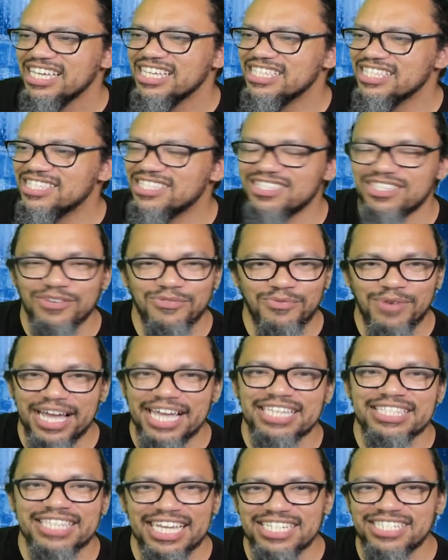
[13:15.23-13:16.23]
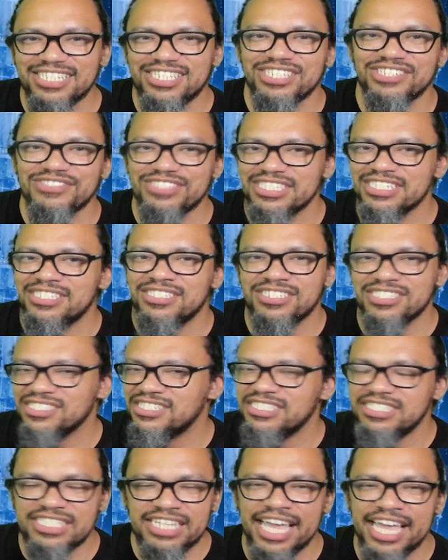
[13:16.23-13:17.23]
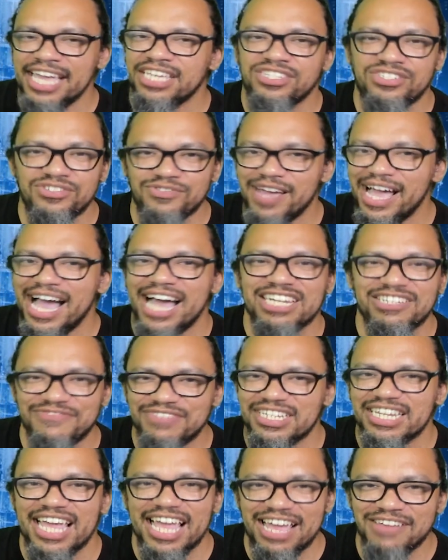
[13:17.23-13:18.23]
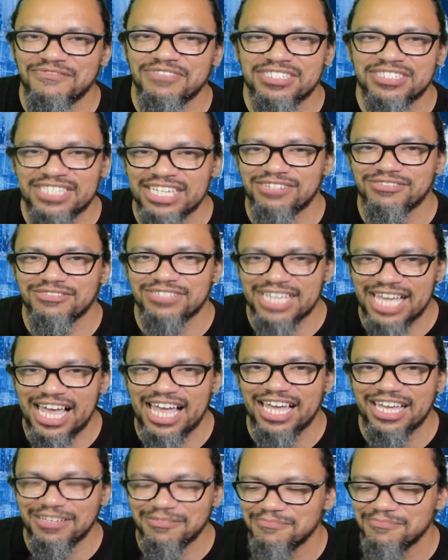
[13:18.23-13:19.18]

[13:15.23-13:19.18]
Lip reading: The way they do this just takes you out of it every single time.